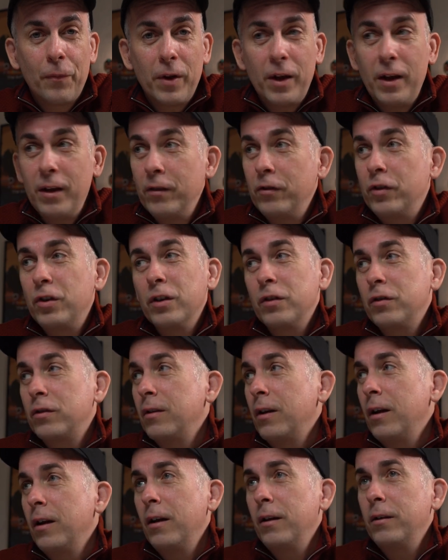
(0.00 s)
And
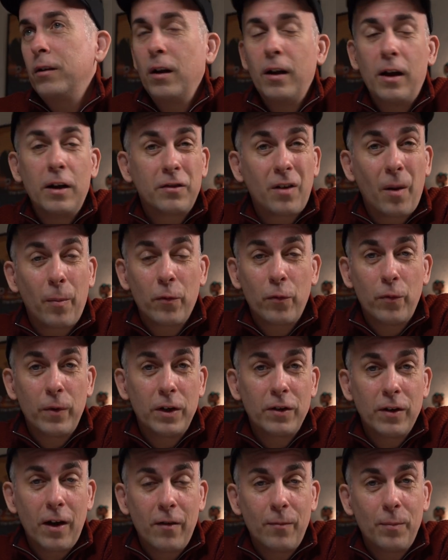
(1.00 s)
just the last couple of
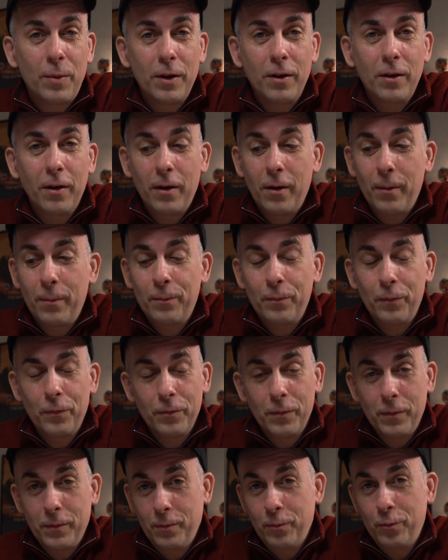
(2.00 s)
weeks, I've been
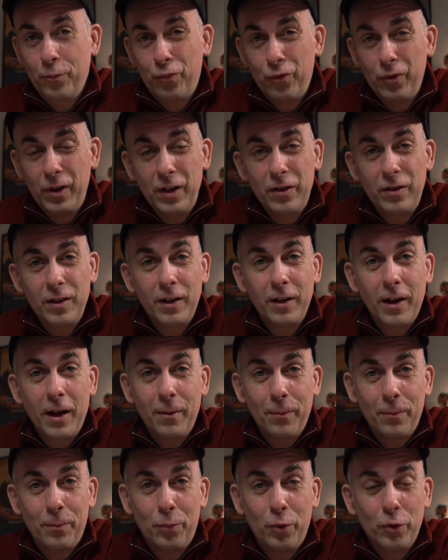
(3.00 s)
breezing
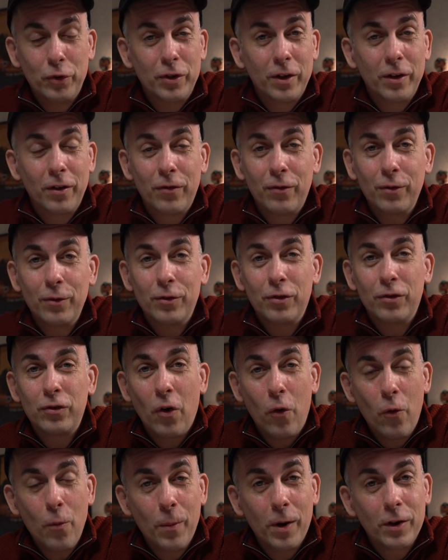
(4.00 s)
and pushing through
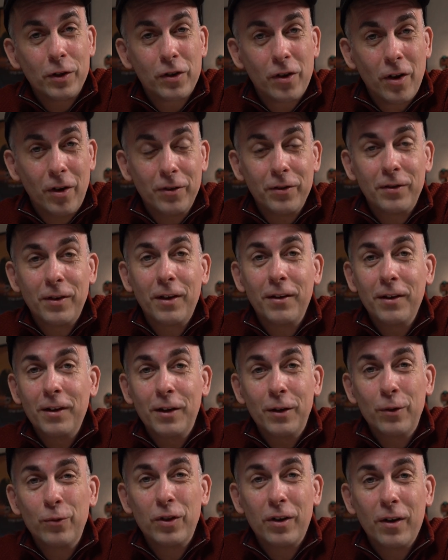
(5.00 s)
so much content
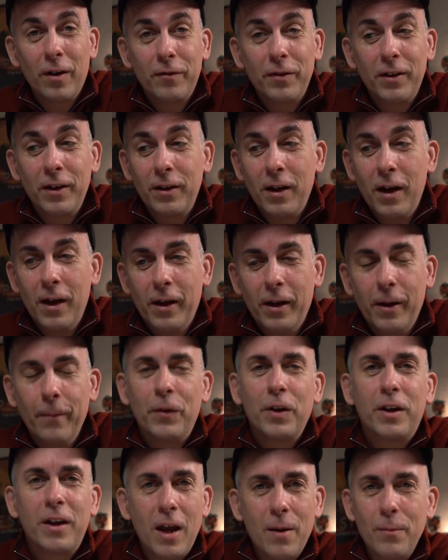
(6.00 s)
and new stuff that
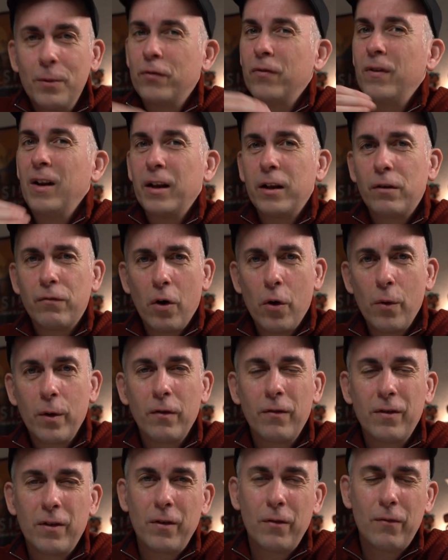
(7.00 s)
the game is really
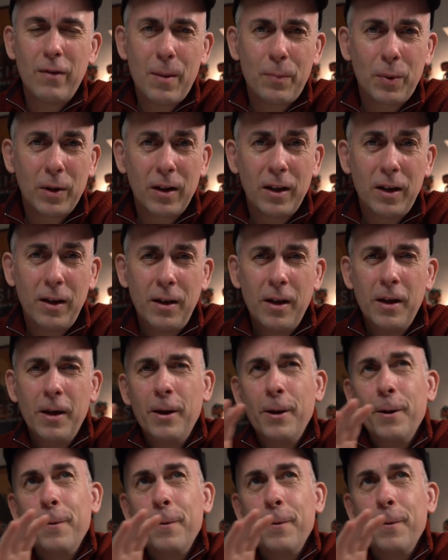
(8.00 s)
growing very rapidly.